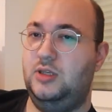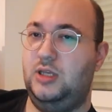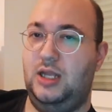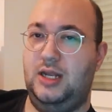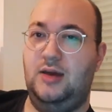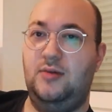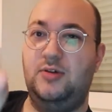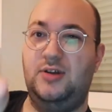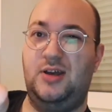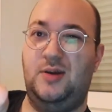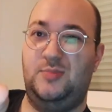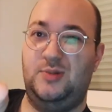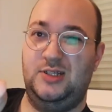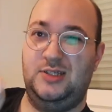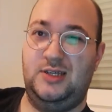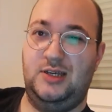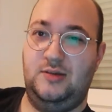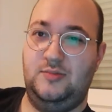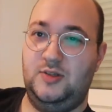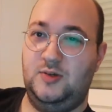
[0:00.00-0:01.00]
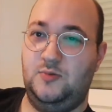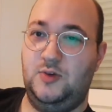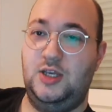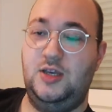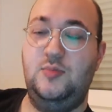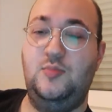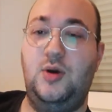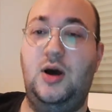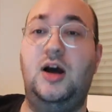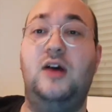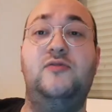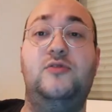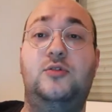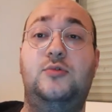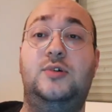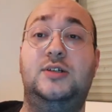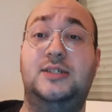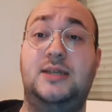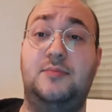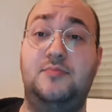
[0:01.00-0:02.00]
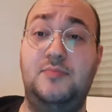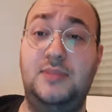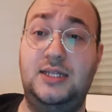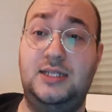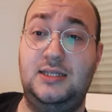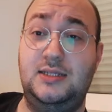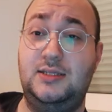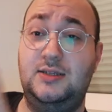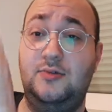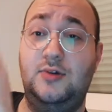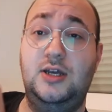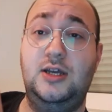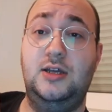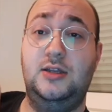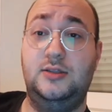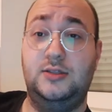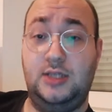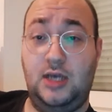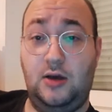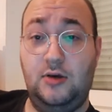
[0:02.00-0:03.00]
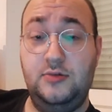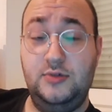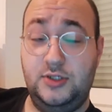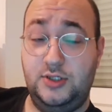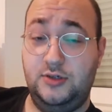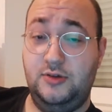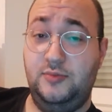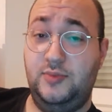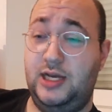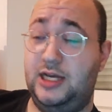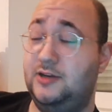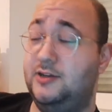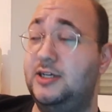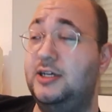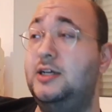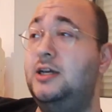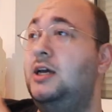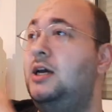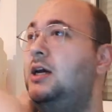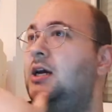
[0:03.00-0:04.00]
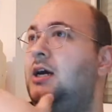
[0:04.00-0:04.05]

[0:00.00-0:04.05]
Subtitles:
you know, a couple of times a week, but I've always admitted to it and told you about it.